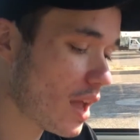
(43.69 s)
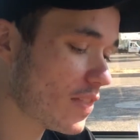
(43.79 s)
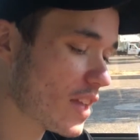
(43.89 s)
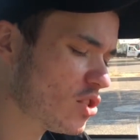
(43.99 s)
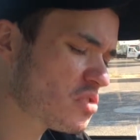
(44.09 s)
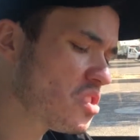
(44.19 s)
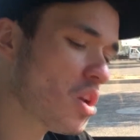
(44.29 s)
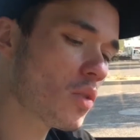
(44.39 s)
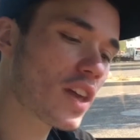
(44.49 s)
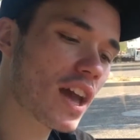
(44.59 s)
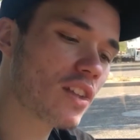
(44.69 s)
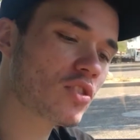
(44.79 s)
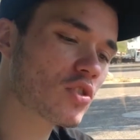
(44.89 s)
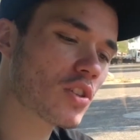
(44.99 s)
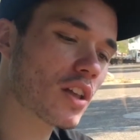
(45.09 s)
And they just, you know, they kind of
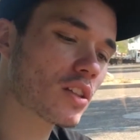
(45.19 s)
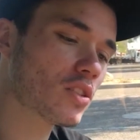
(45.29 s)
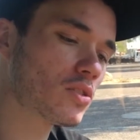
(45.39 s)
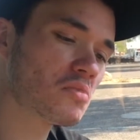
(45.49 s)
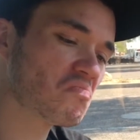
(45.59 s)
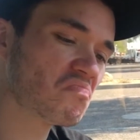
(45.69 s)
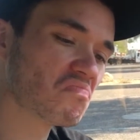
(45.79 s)
just look like little,